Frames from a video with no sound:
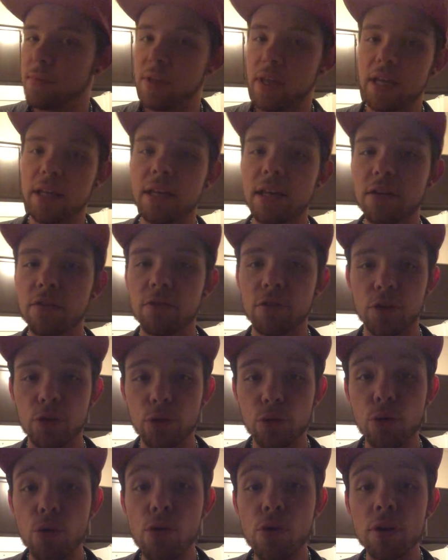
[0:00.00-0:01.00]
They give
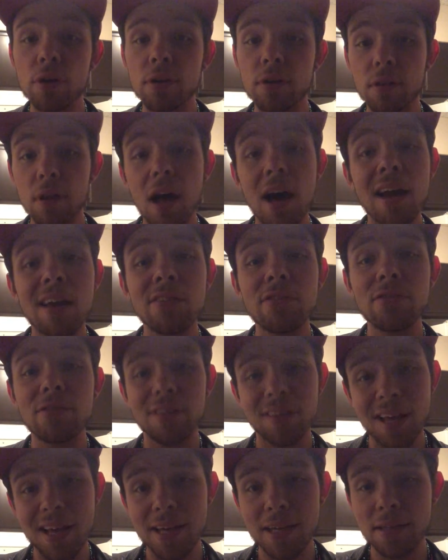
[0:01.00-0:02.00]
your life
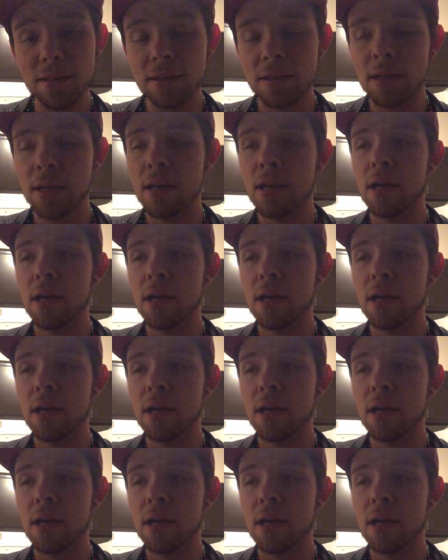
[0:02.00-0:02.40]
light,